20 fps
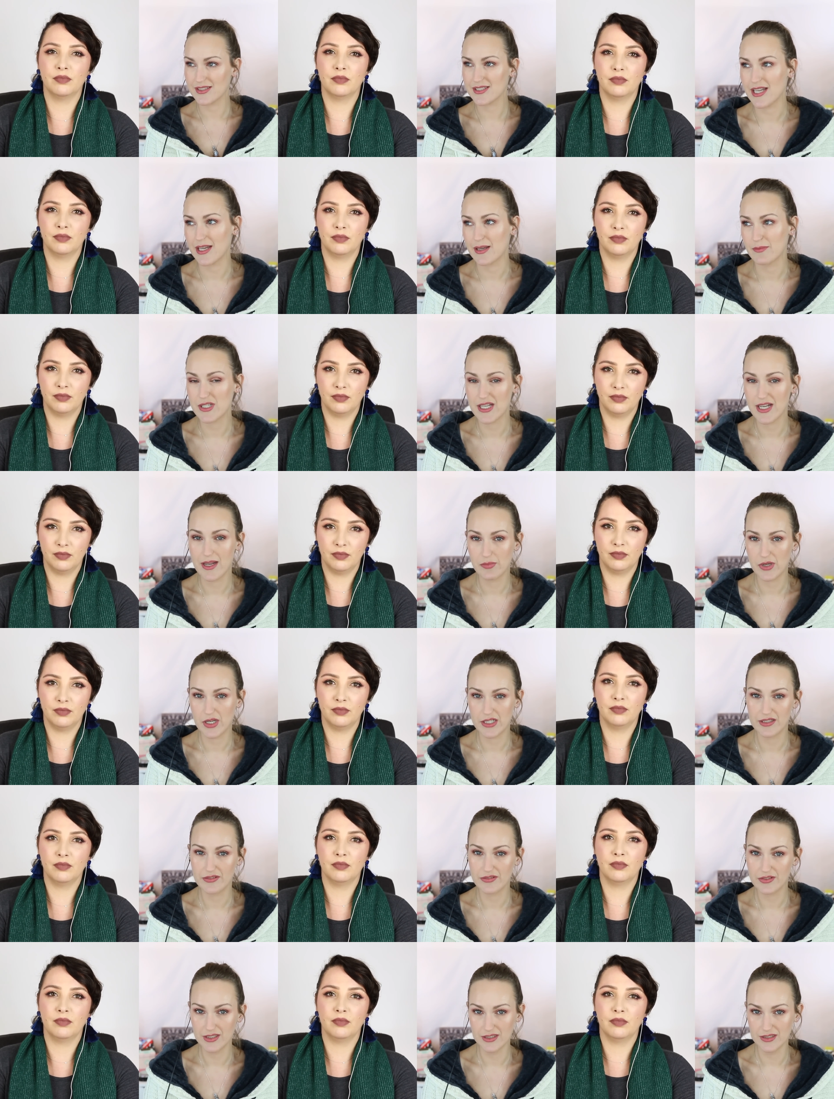Speaker 1: same, same,
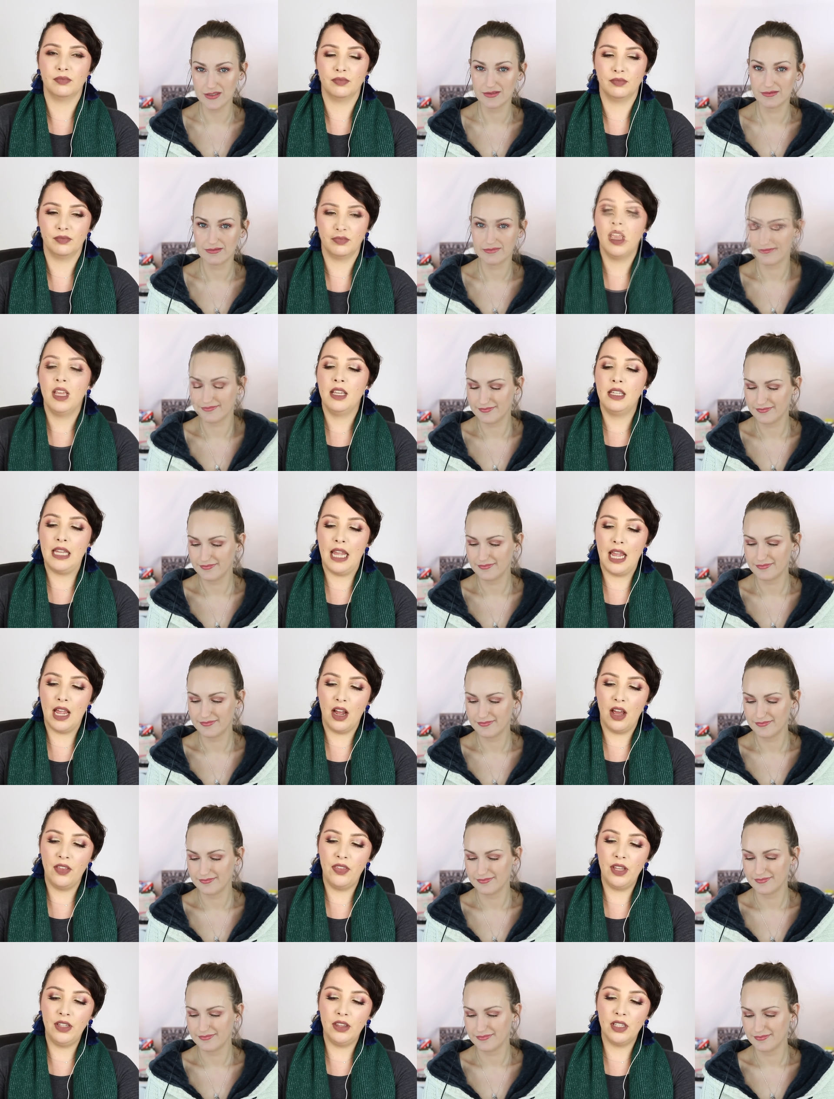but different.
Speaker 2: Yeah,
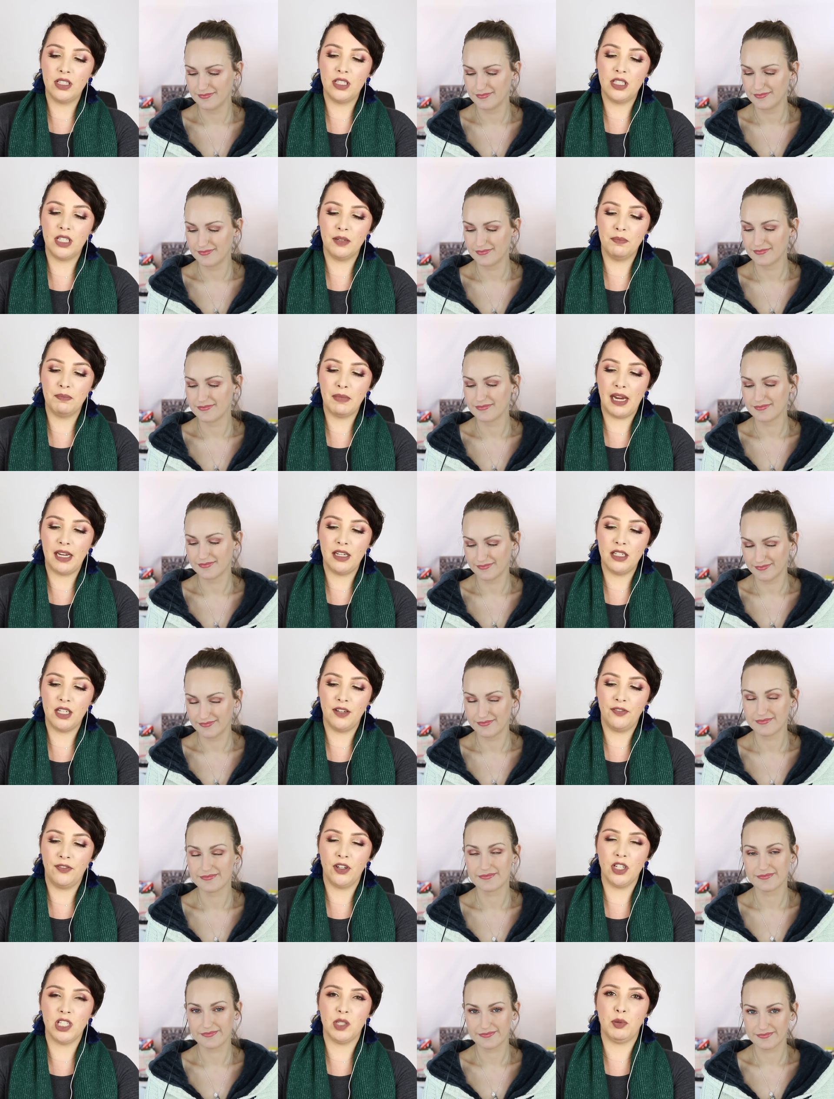I think the di main
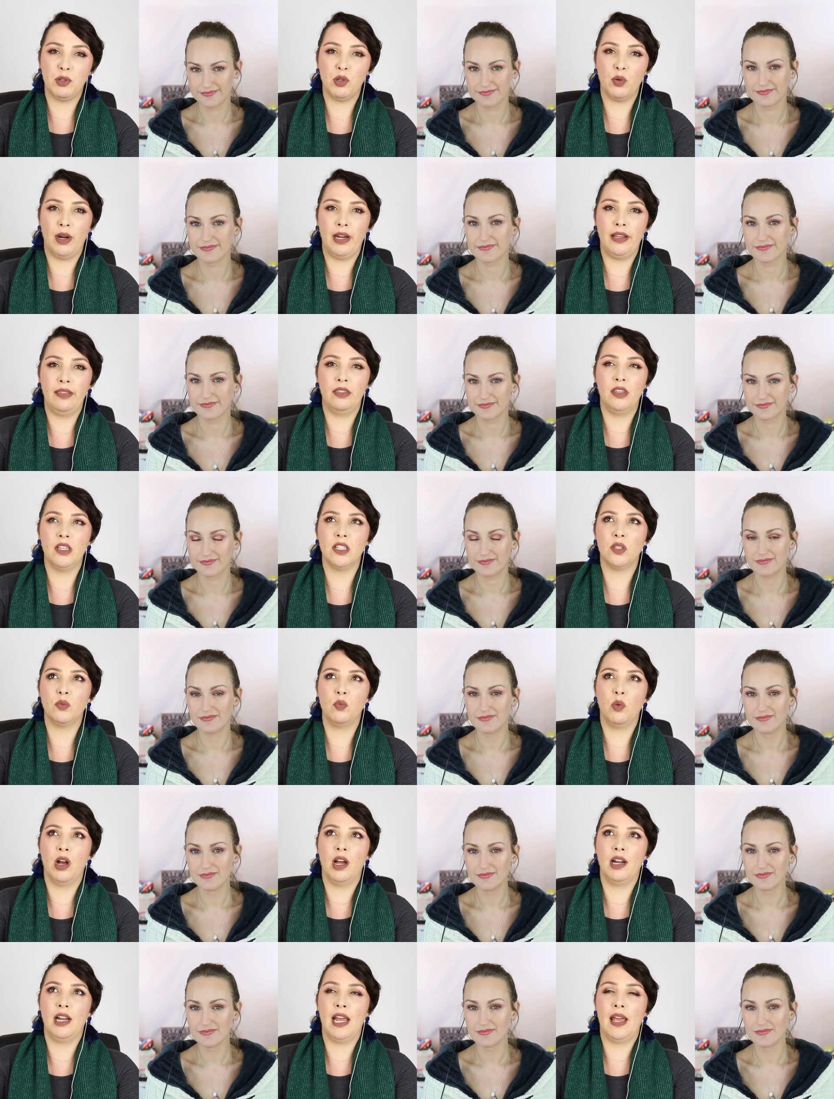difference between this
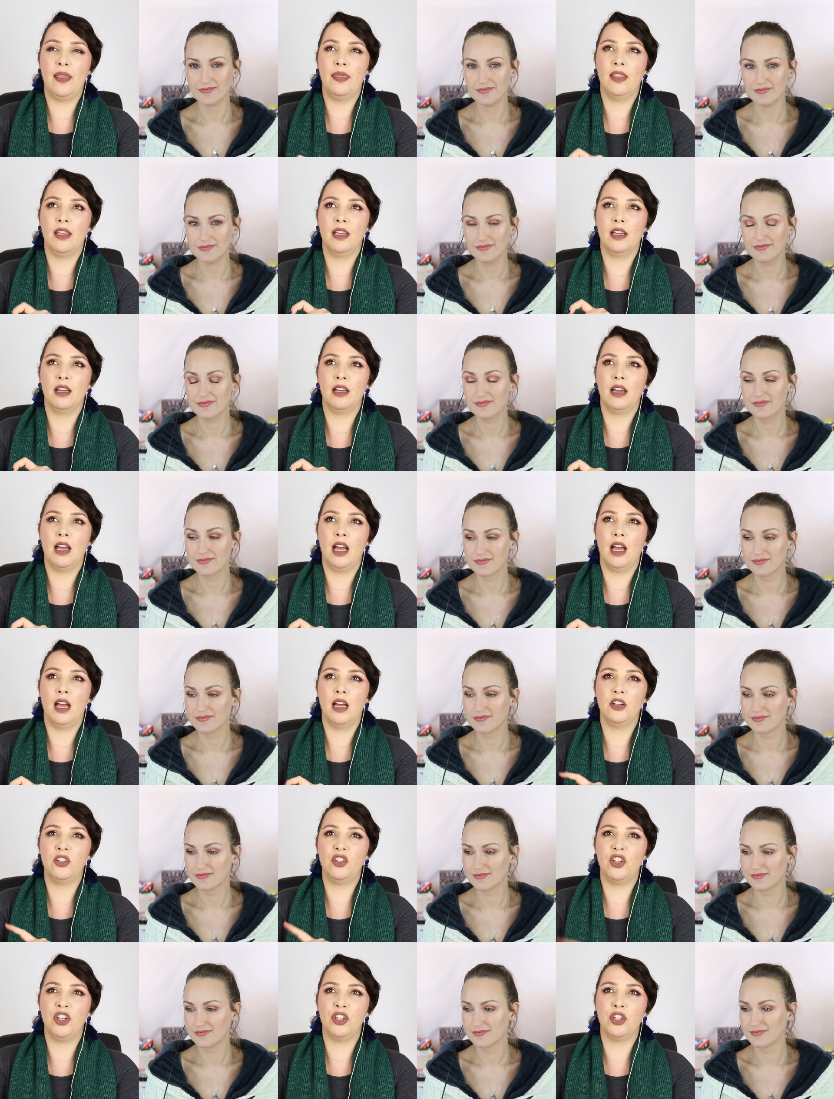one and the
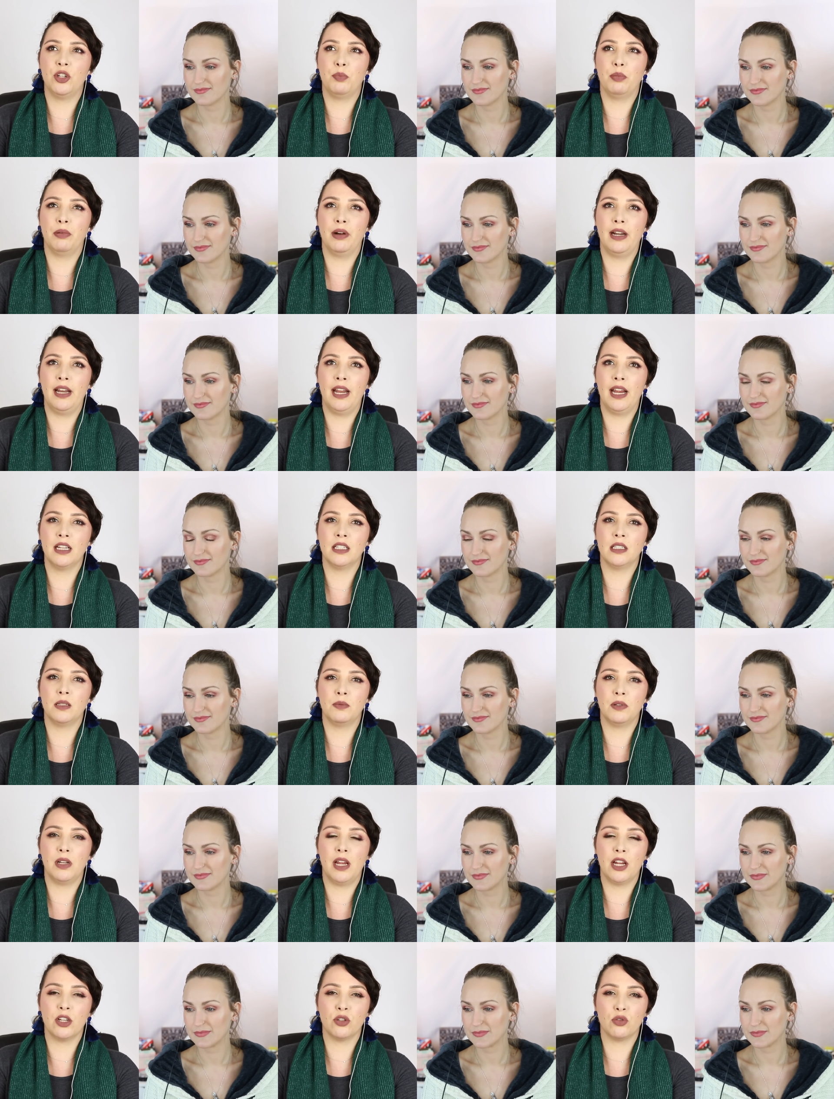uh, gingerbread ex
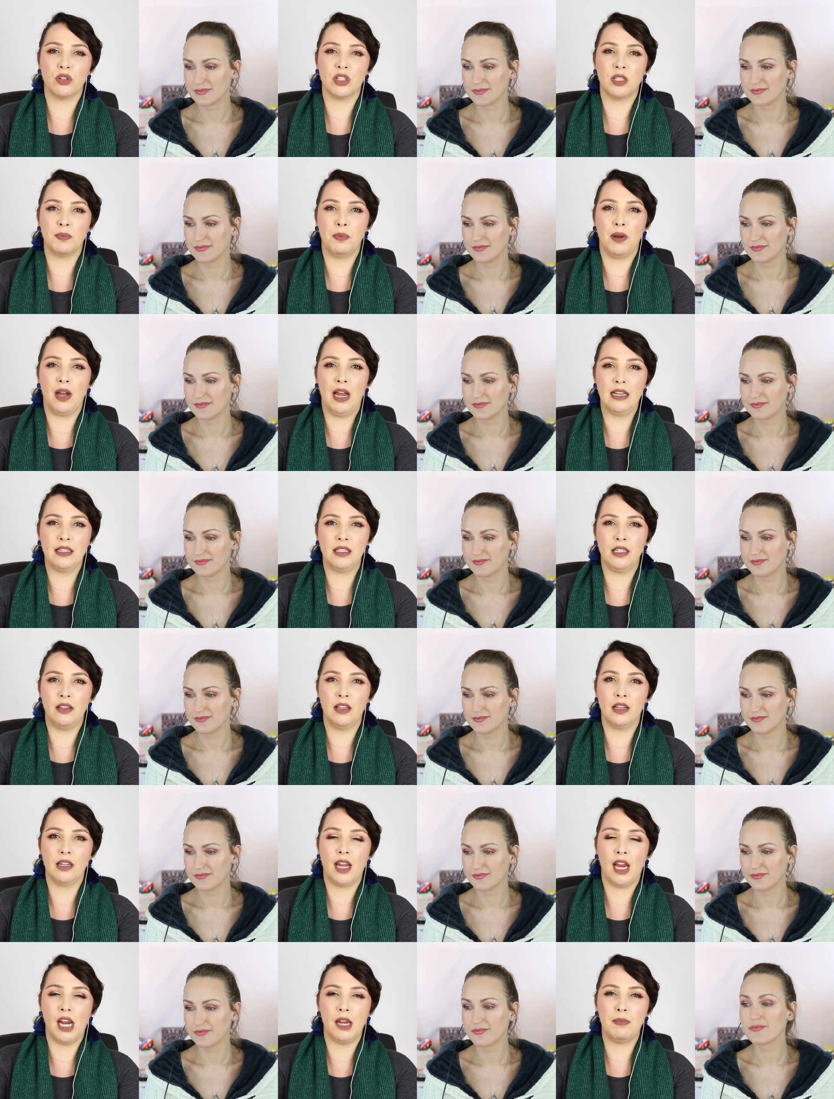extra spicy
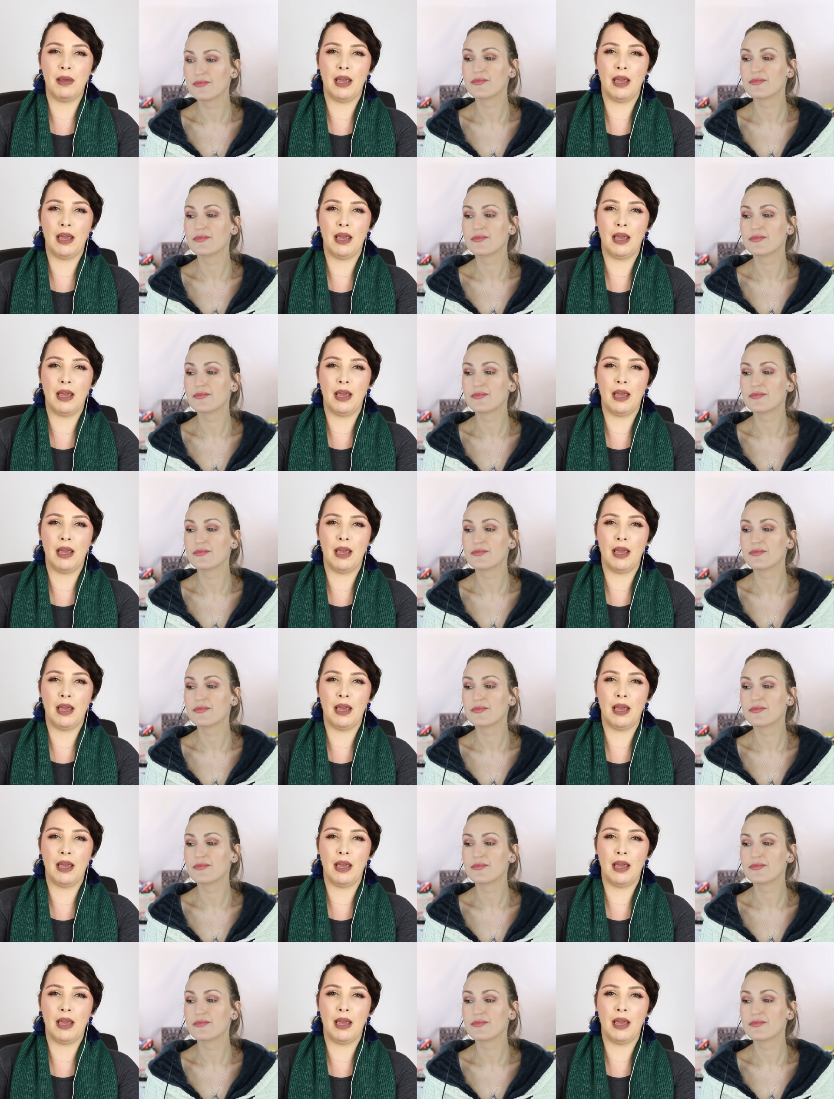that came